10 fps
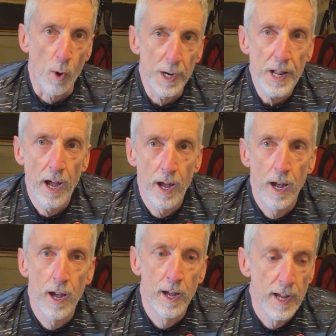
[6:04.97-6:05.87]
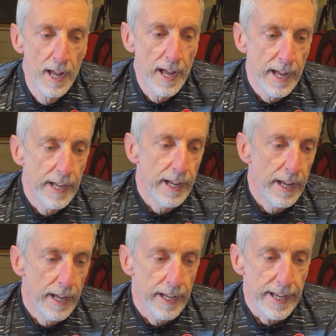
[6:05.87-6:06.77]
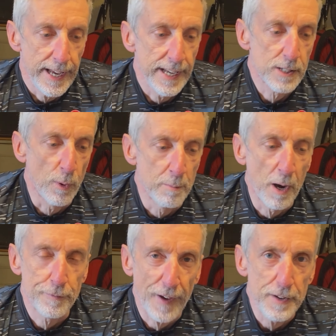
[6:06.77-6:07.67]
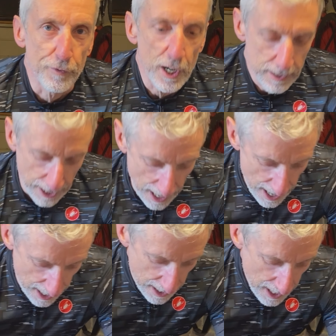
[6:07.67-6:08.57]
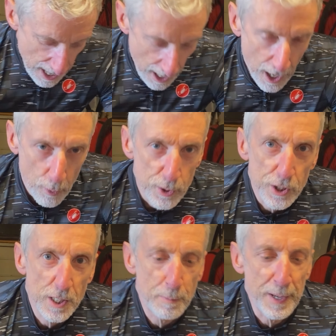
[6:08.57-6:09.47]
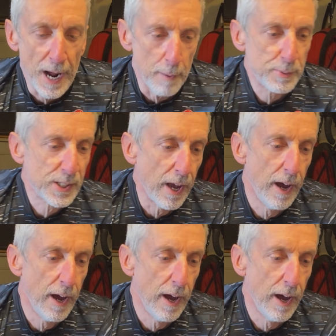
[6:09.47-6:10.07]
one is one of my favourites, which is spin-ups,